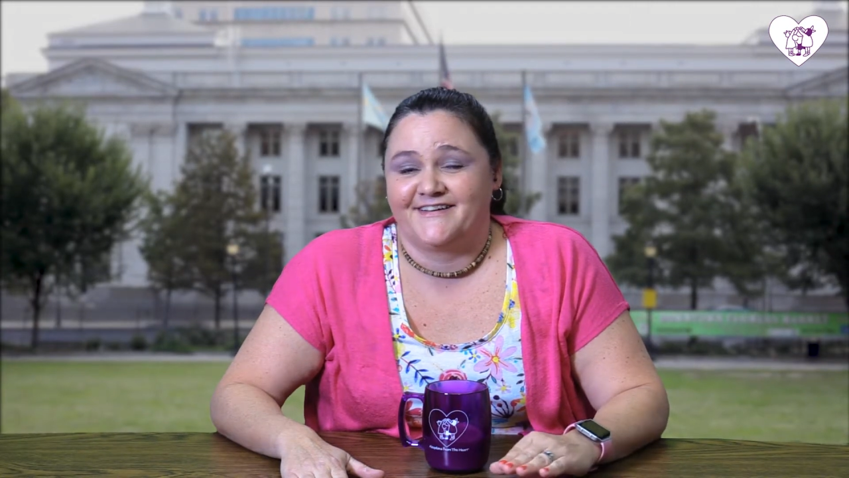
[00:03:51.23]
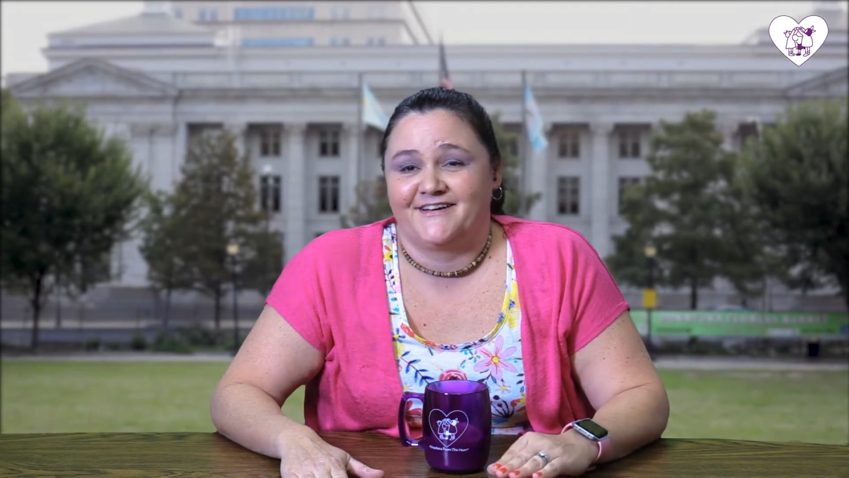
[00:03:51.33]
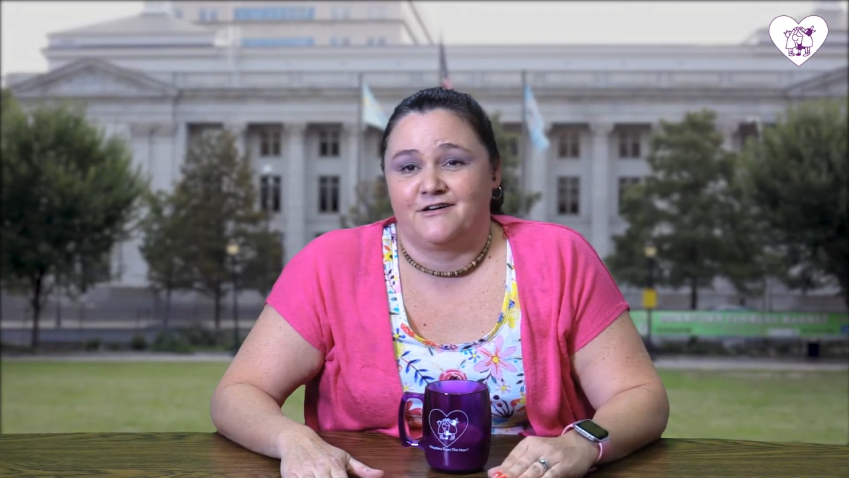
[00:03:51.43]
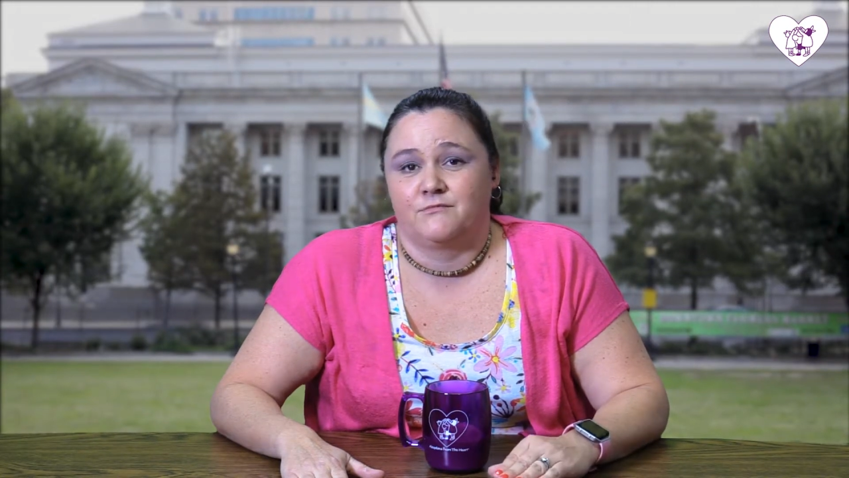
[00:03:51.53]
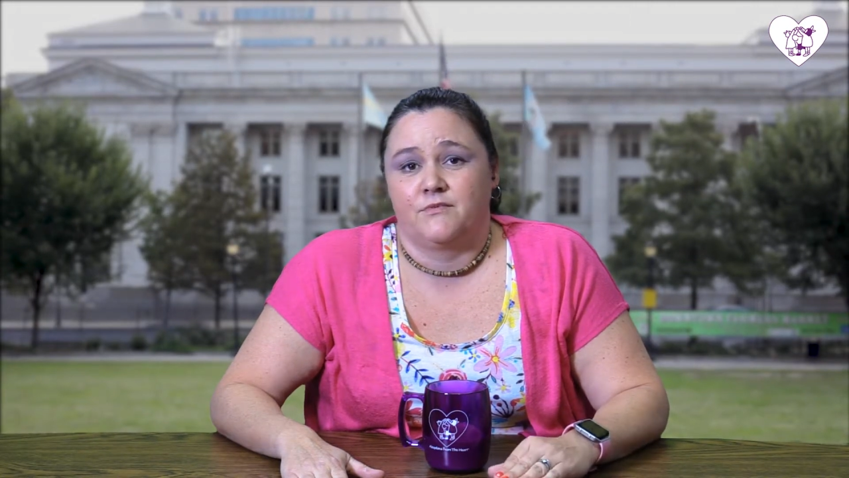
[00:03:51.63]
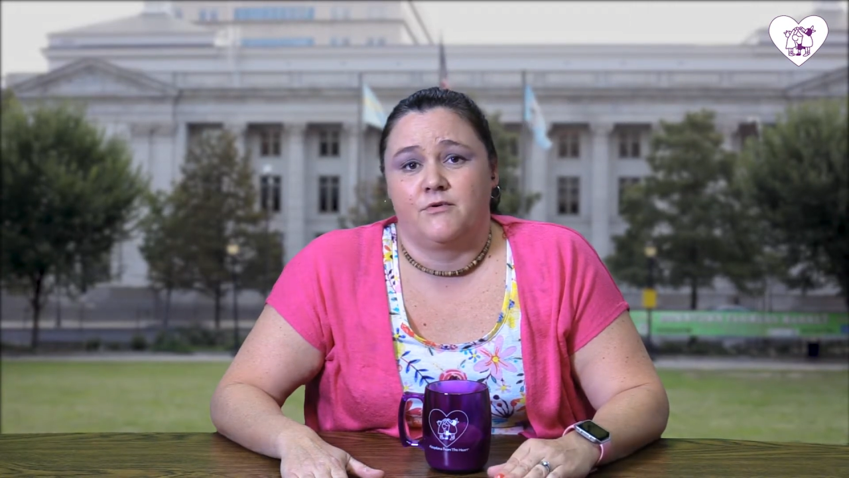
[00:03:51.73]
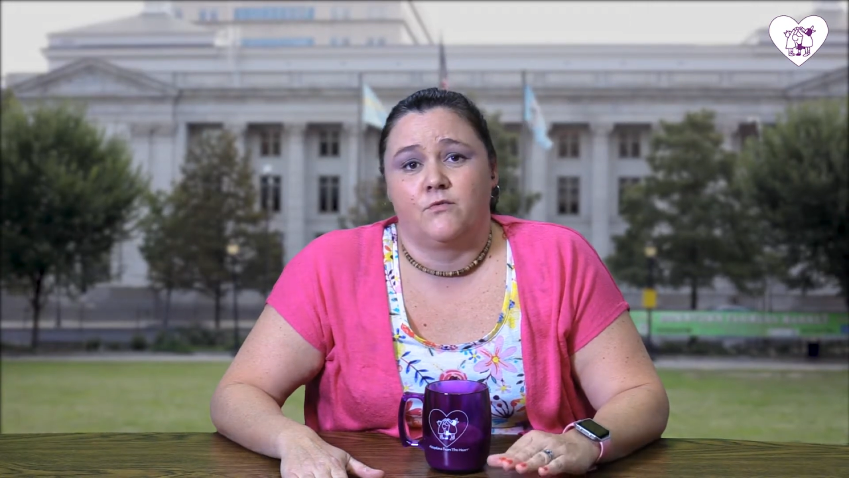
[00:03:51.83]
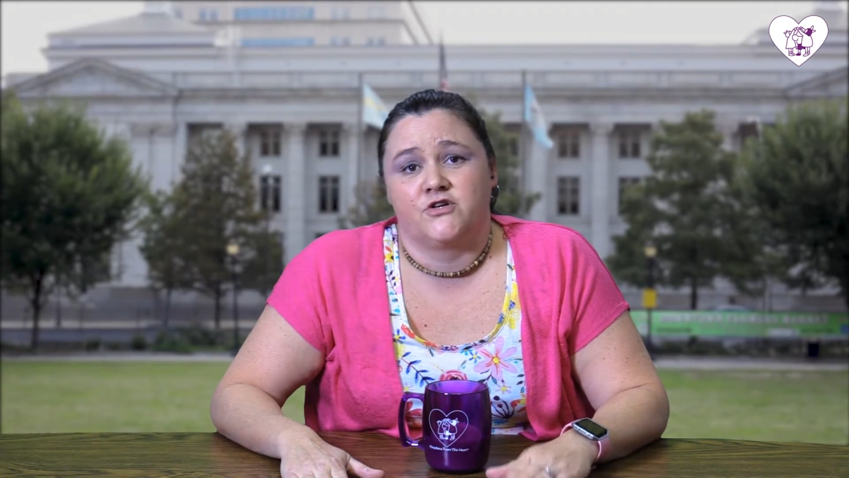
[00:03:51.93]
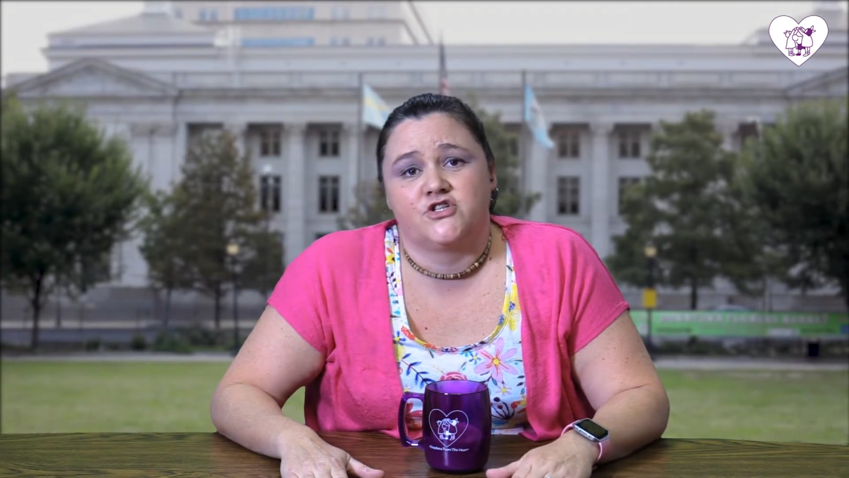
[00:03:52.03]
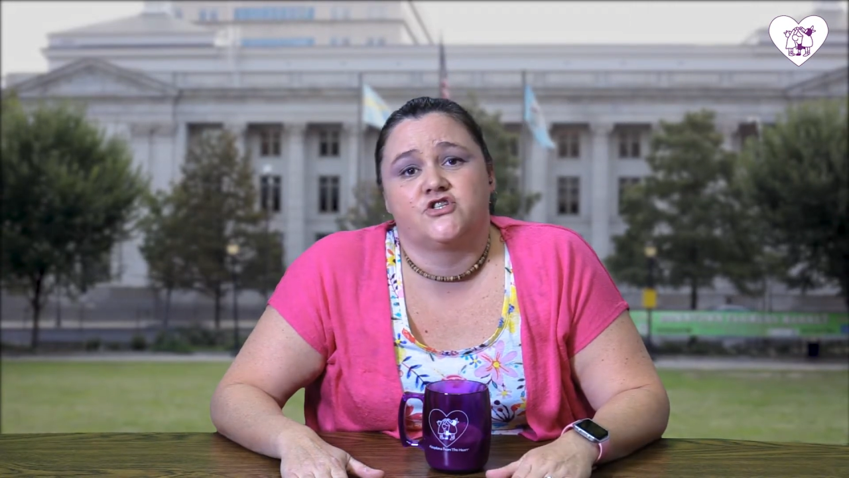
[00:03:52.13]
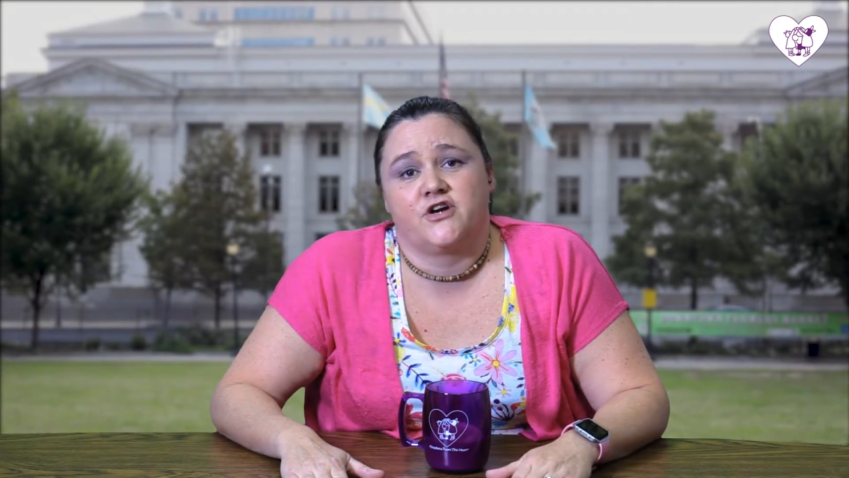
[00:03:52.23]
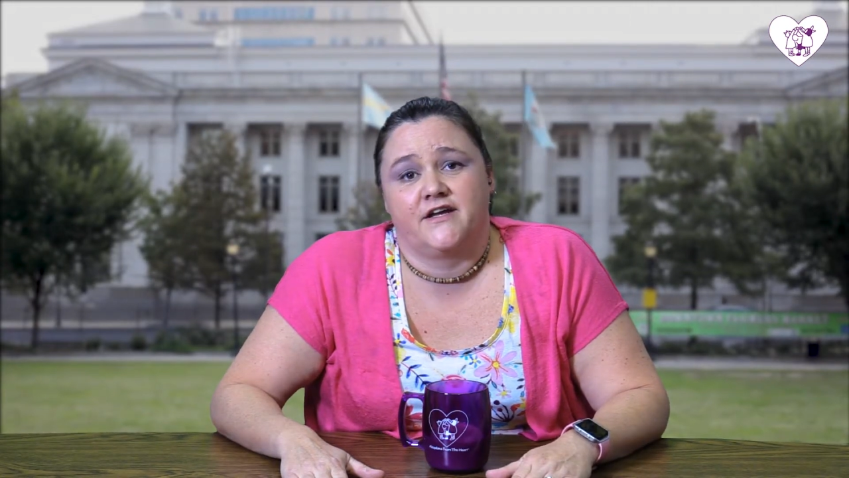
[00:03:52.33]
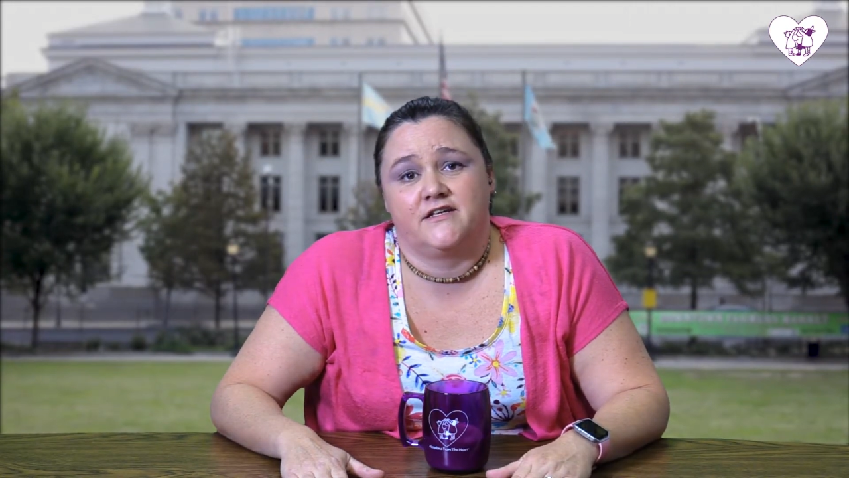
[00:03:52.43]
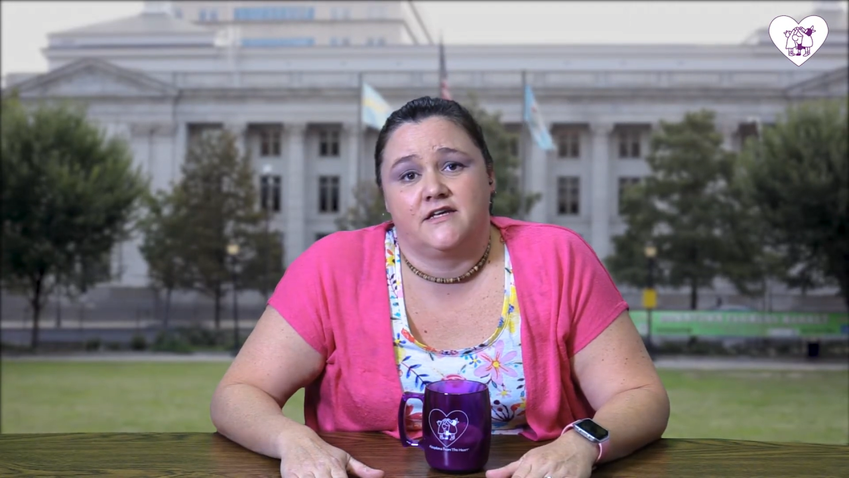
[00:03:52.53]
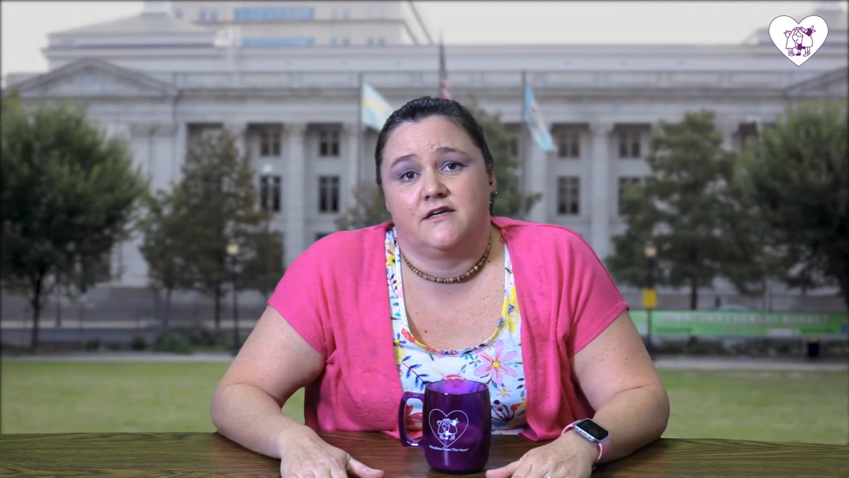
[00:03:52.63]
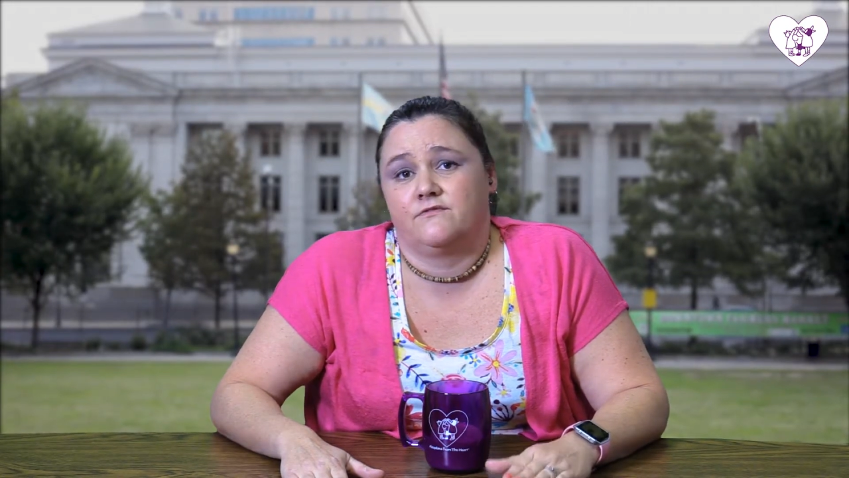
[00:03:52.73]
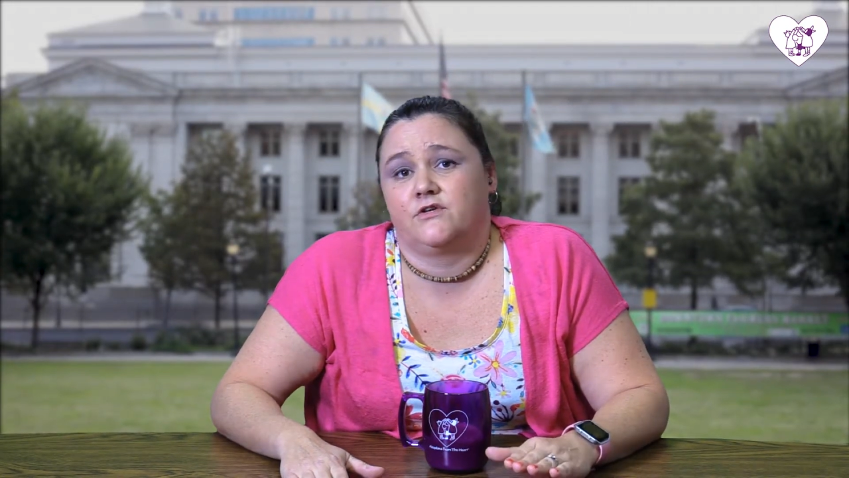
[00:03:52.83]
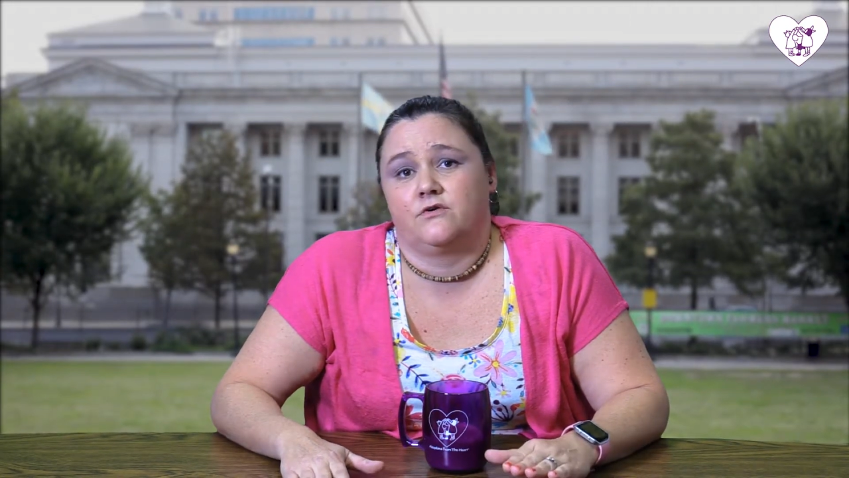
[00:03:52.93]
but we're just trying to give